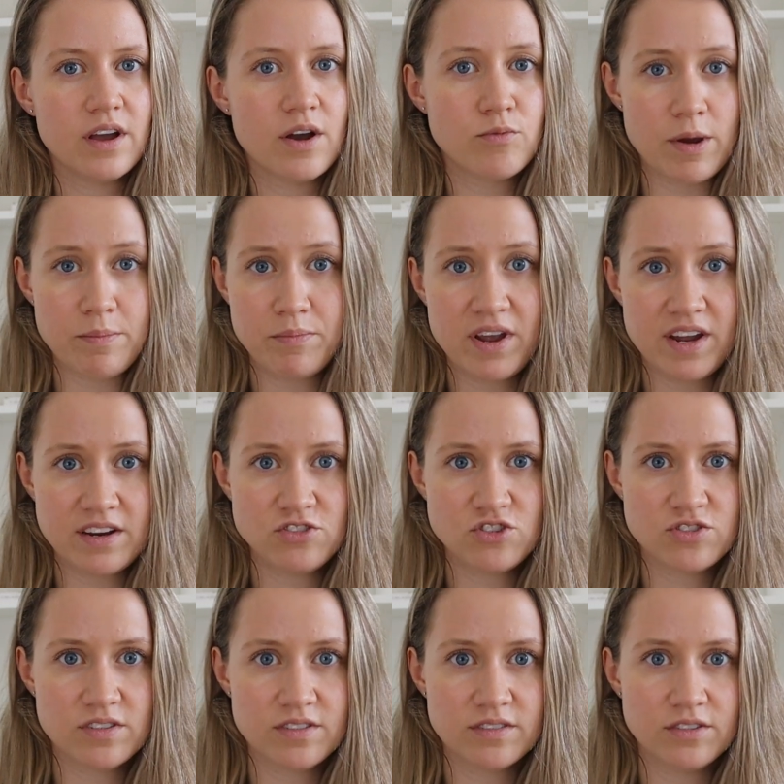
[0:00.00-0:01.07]
a web
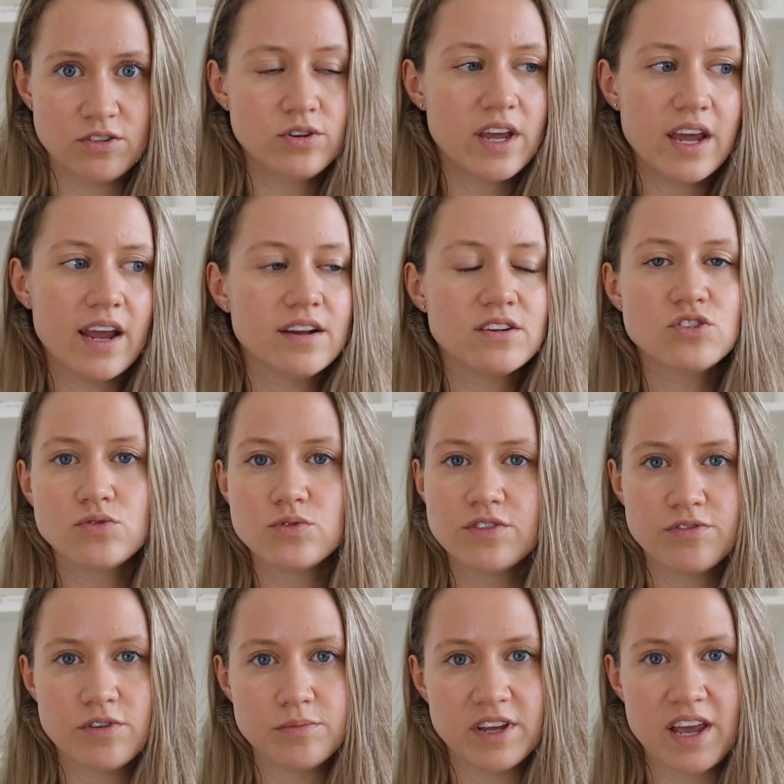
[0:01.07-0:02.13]
page, you can't do
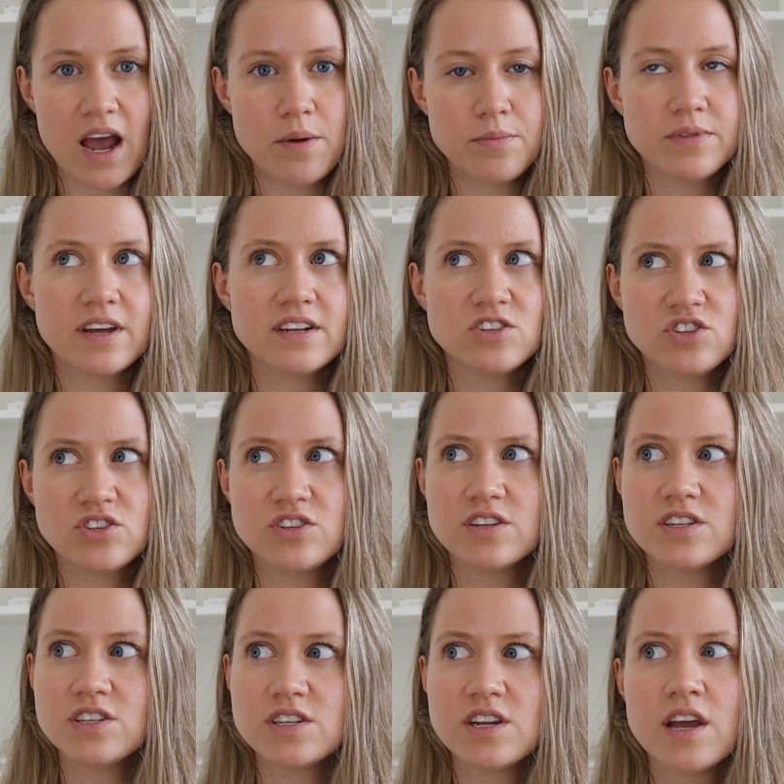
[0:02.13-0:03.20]
it from the app, that's
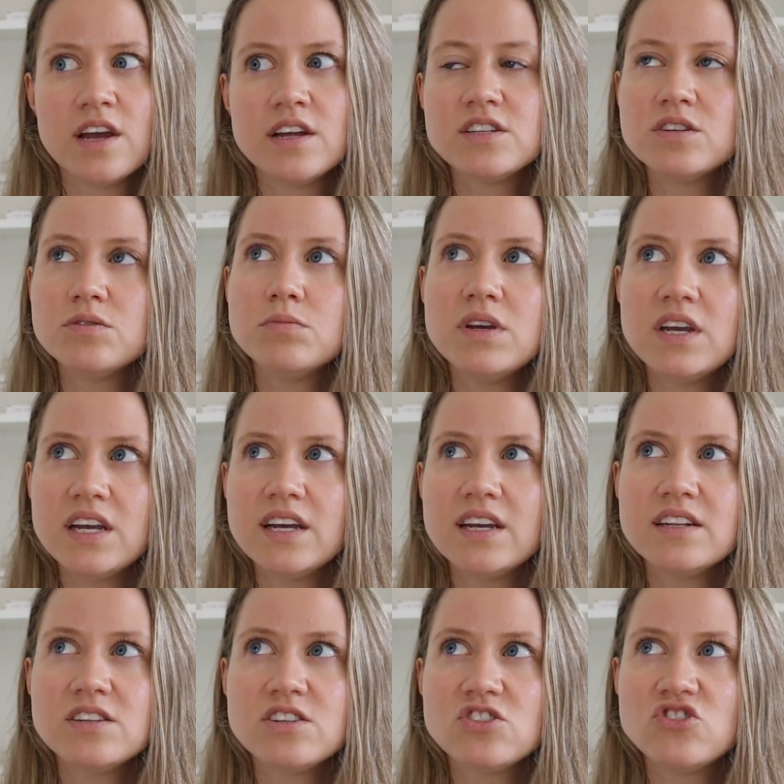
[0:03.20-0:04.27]
just, to me,
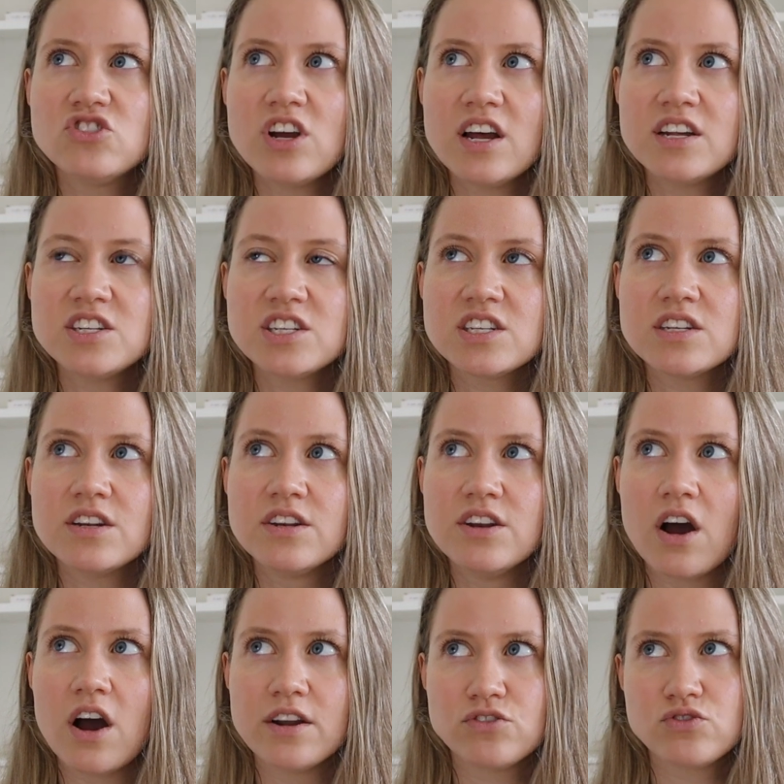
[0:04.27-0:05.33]
it's just
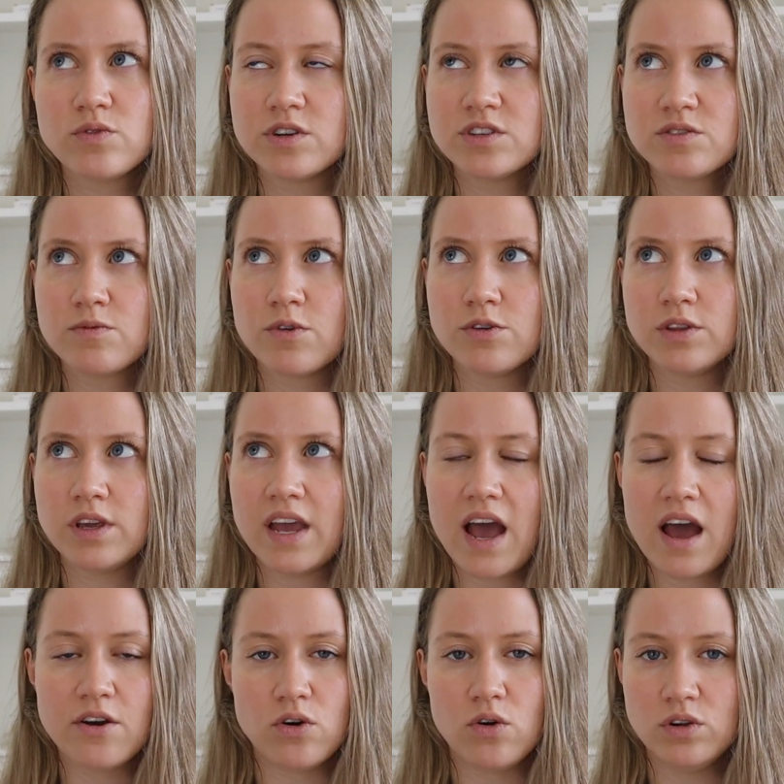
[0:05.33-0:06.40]
not trustworthy
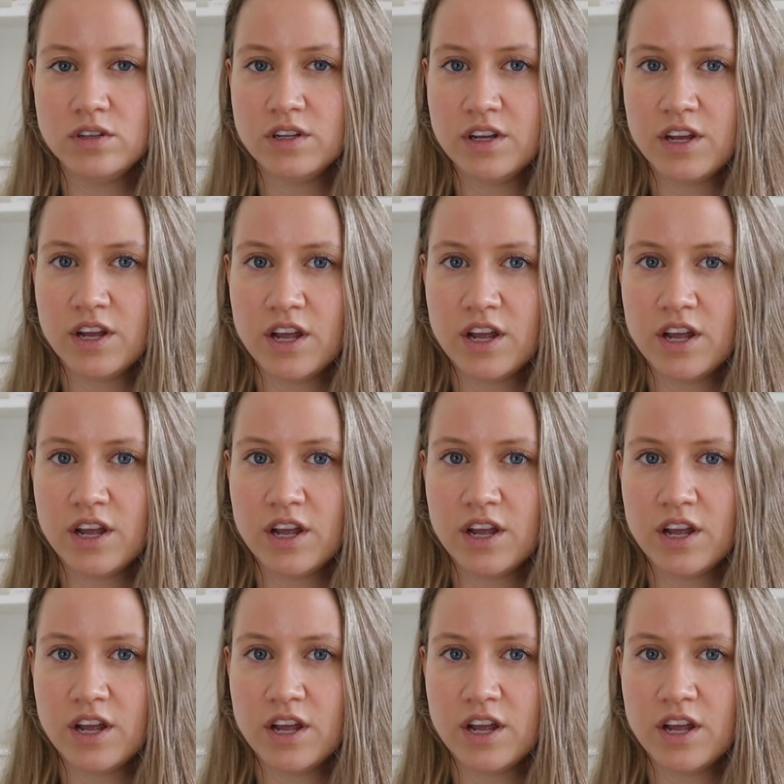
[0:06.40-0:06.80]
at all.